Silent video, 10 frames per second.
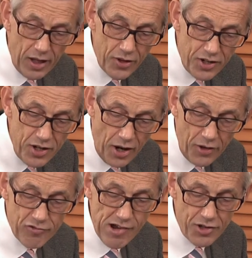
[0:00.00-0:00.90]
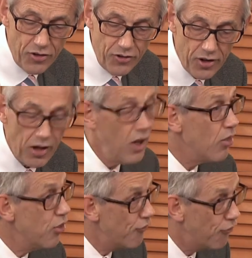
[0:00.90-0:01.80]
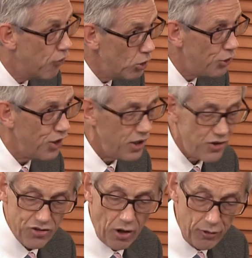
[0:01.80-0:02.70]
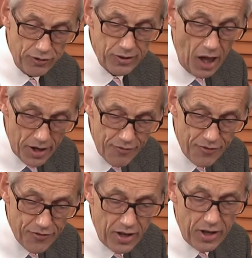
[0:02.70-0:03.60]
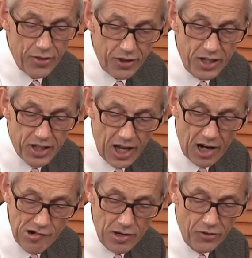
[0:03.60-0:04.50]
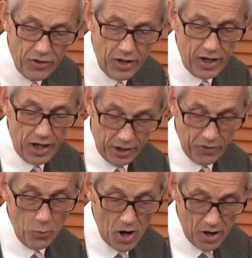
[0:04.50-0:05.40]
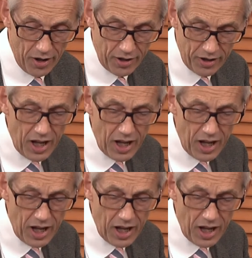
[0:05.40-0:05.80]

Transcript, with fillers: that he does register, the voltage of life that he carries in his work.